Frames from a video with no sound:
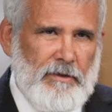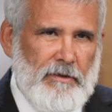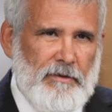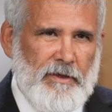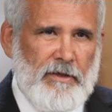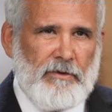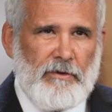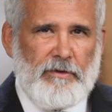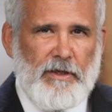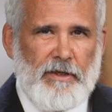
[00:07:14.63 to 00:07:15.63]
that are
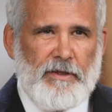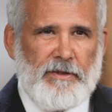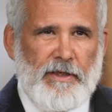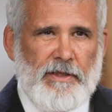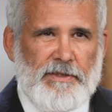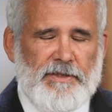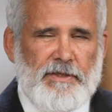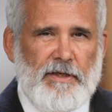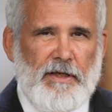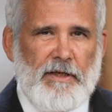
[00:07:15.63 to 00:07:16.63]
looking at
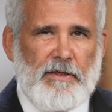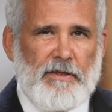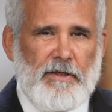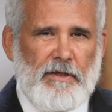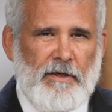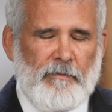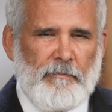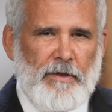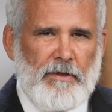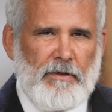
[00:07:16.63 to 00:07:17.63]
this and
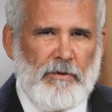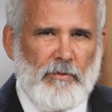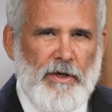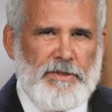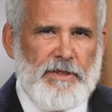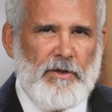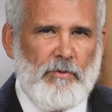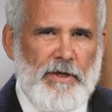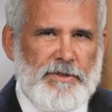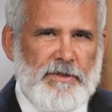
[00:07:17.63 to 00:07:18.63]
um, raising
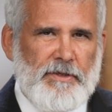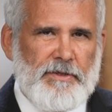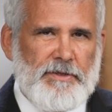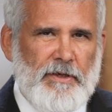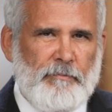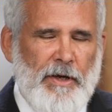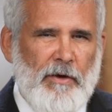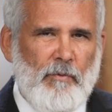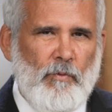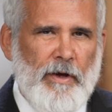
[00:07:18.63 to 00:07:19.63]
questions
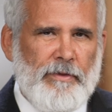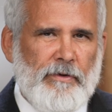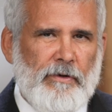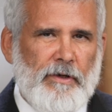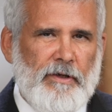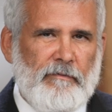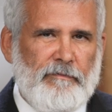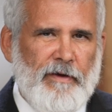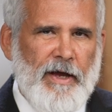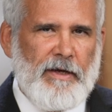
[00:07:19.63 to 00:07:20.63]
about whether, in
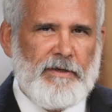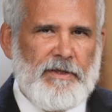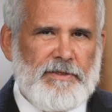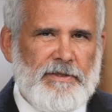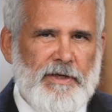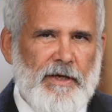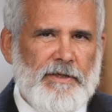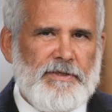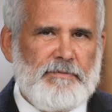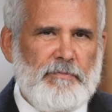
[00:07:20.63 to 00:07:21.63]
fact, this
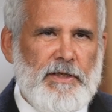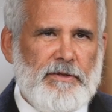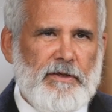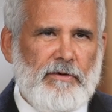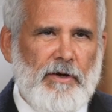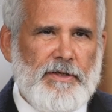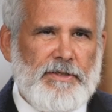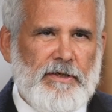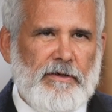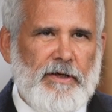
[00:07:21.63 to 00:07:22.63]
does meet the
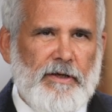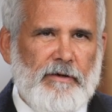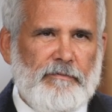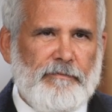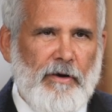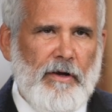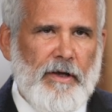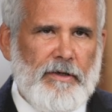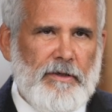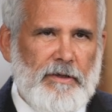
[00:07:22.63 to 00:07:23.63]
criteria of
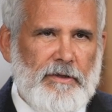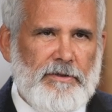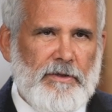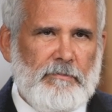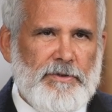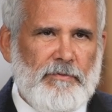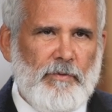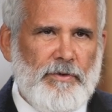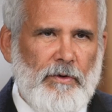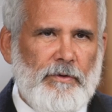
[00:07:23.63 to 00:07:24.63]
fraud in terms of
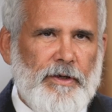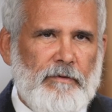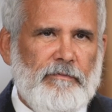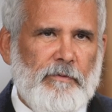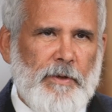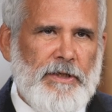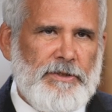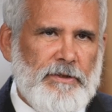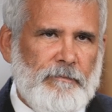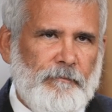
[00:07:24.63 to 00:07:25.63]
withholding
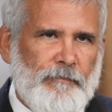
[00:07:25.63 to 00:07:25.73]
information